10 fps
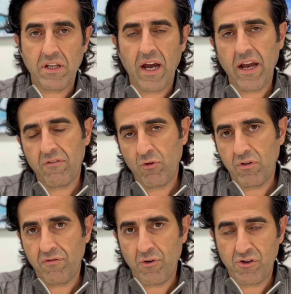diet for
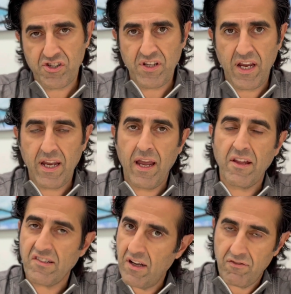the first day
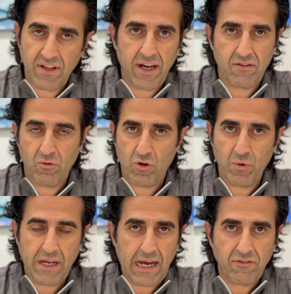and soft diet for a
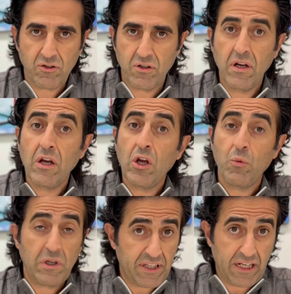week after.
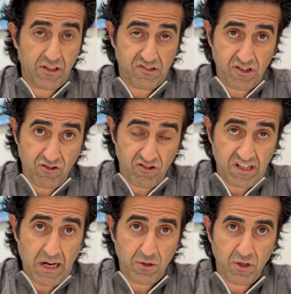We'll take the stitches
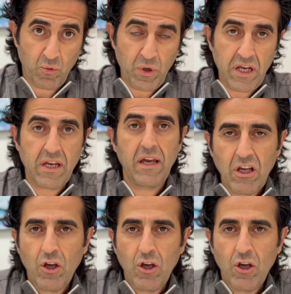out in a week.